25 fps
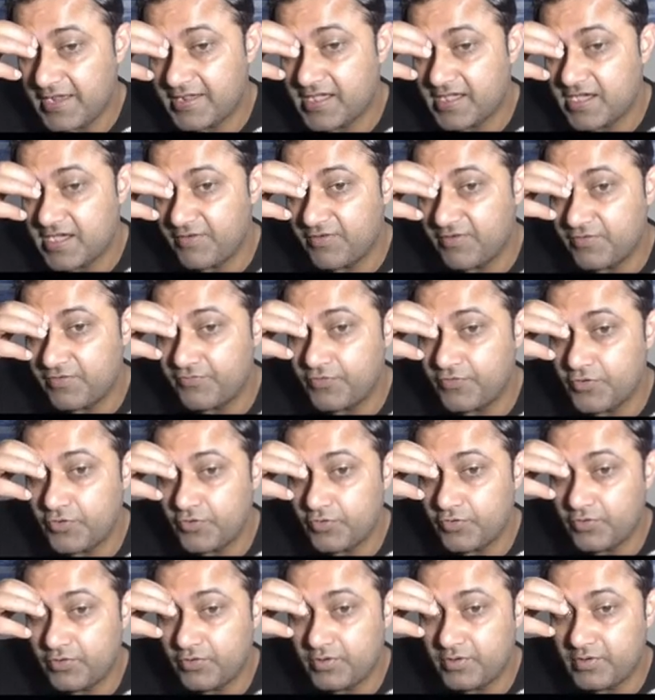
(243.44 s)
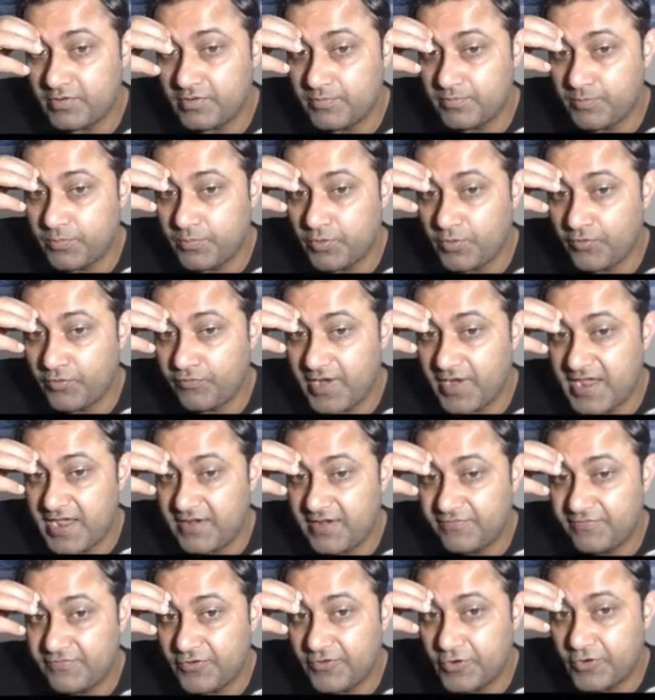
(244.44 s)
cover photo,
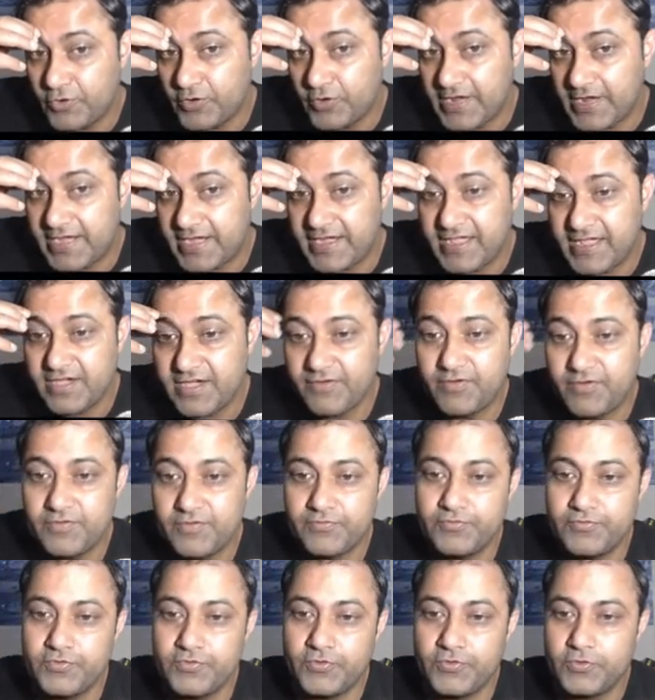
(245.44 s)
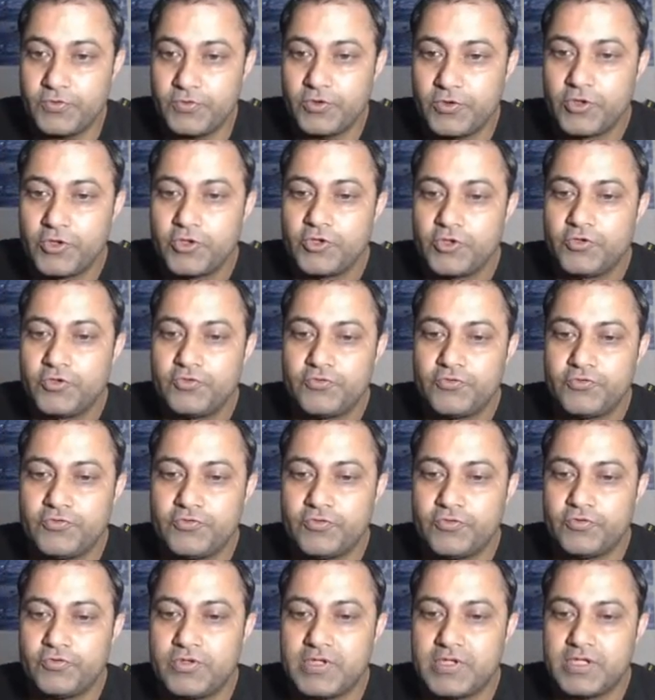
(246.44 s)
profile photo and cover photo.
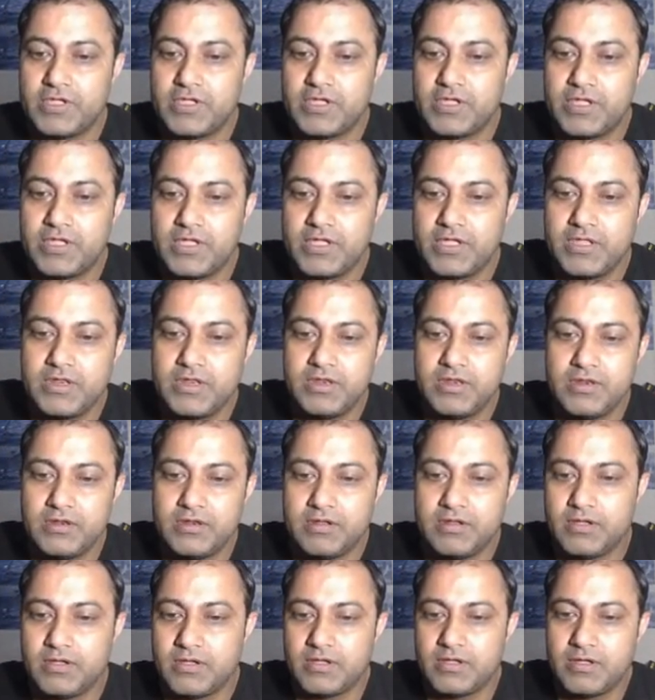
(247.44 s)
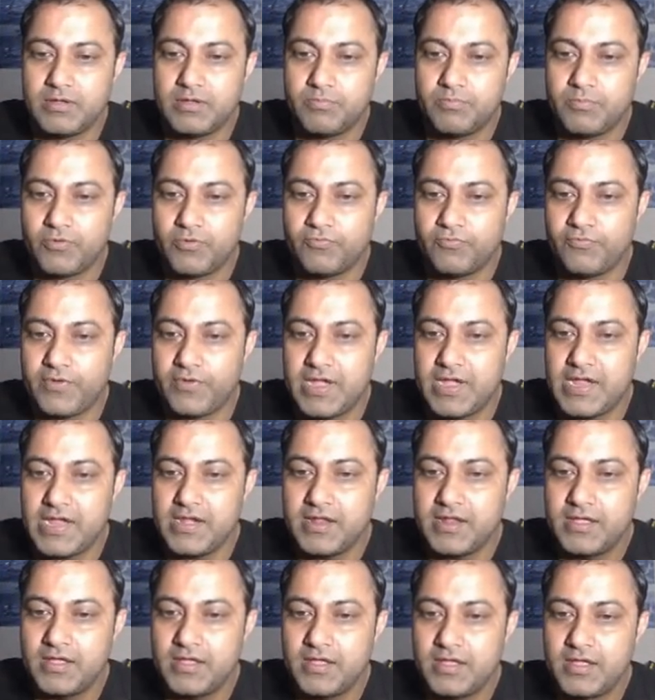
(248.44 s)
So in
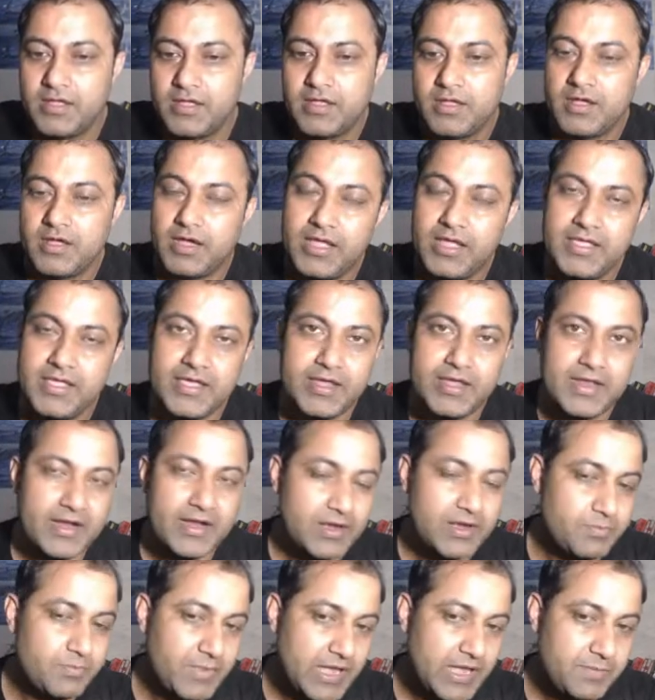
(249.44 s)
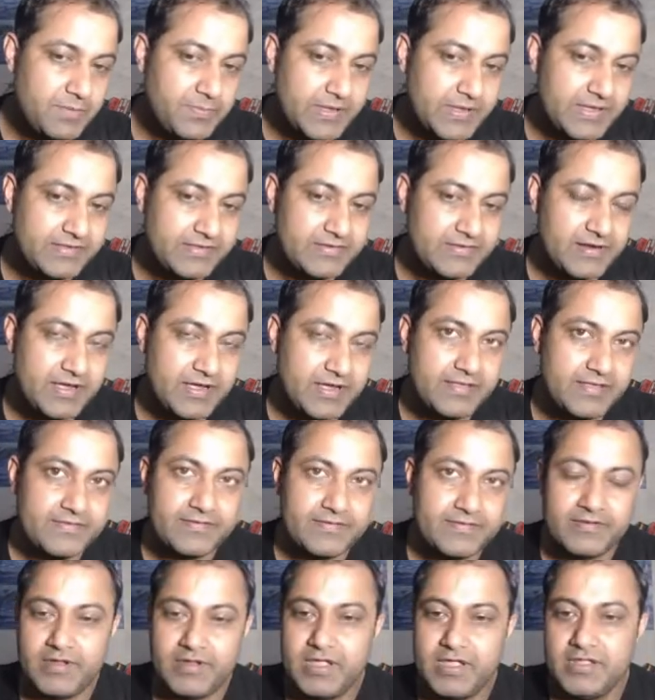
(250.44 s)
profile I can add my picture,
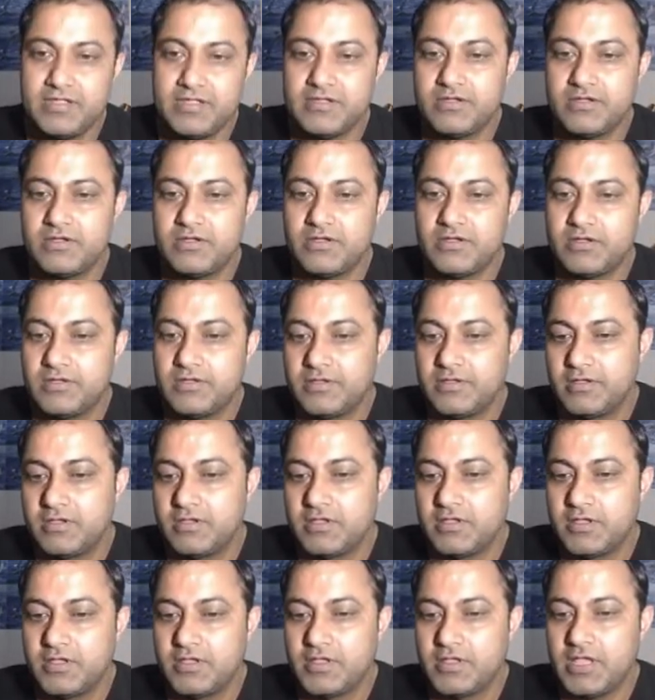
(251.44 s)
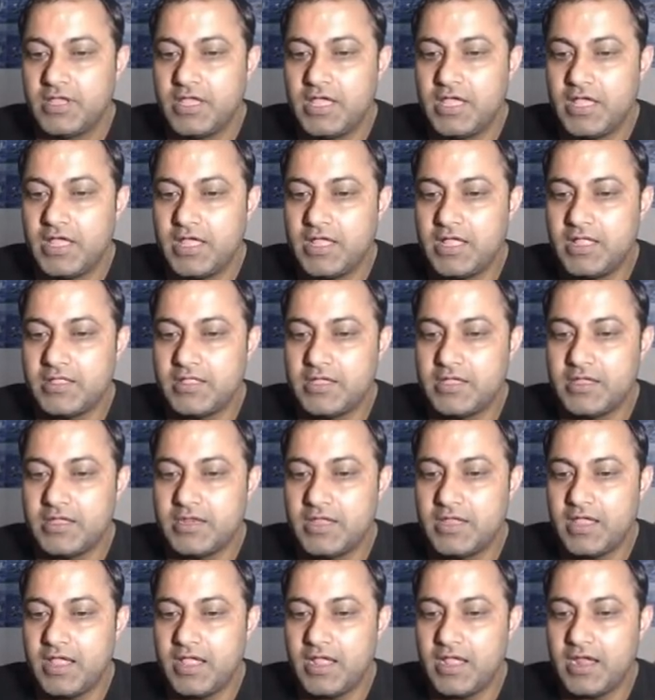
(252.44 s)
guys, right? And
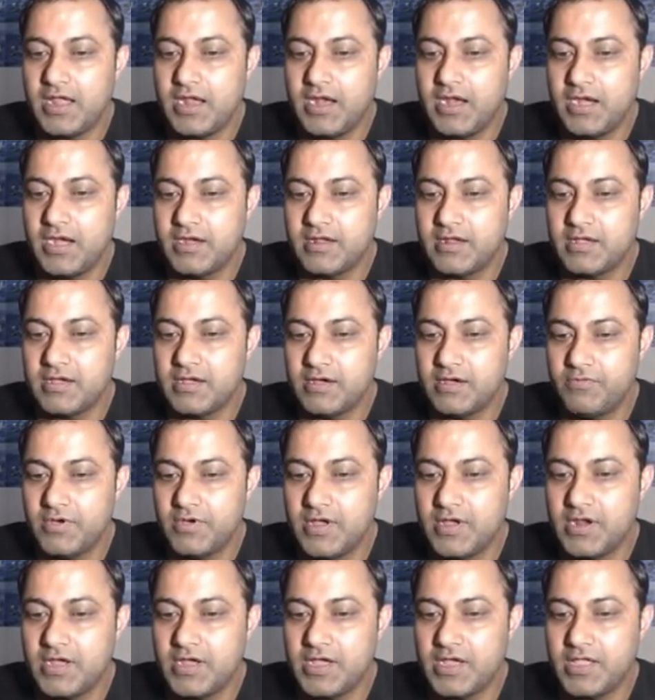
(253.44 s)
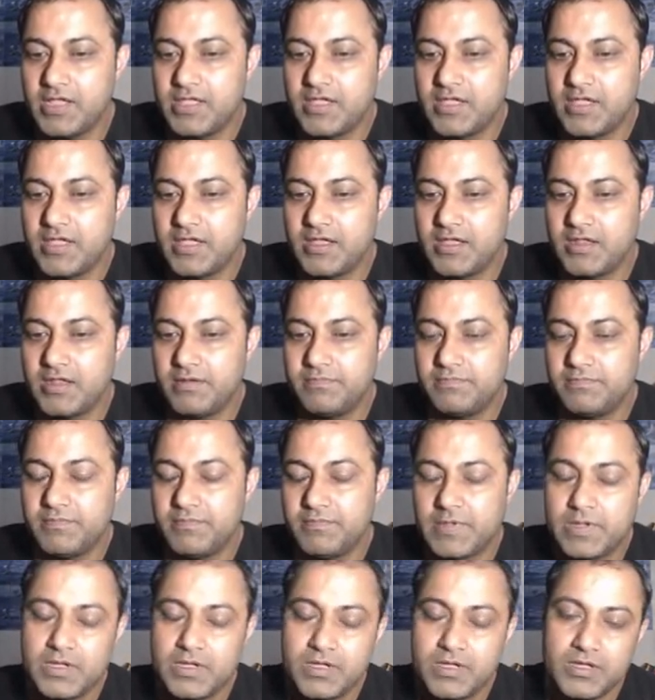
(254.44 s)
in add cover I can
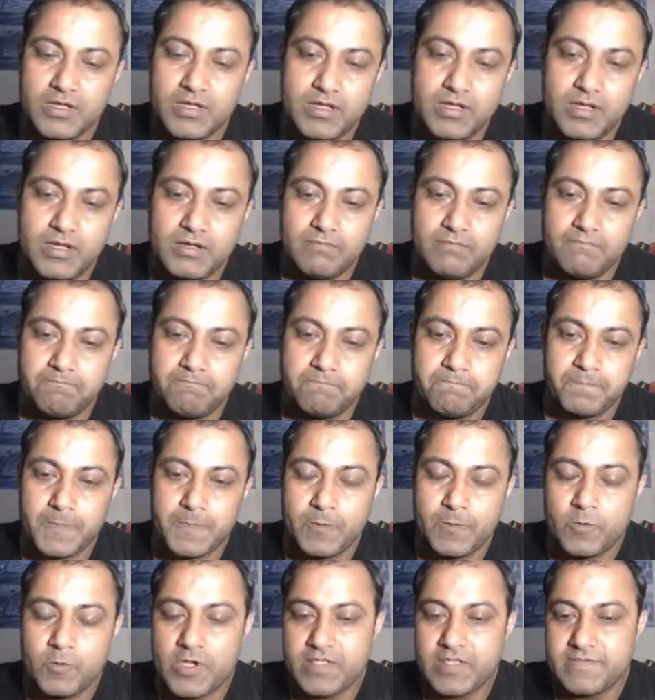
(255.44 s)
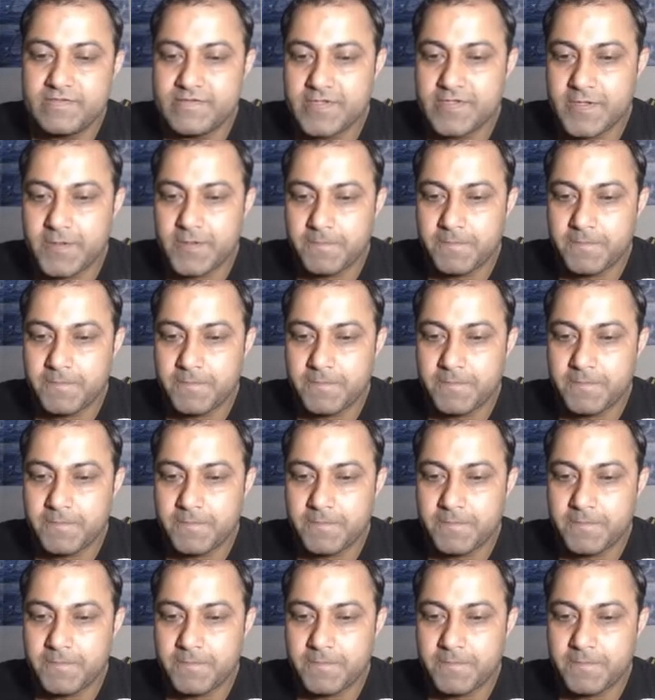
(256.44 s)
you can say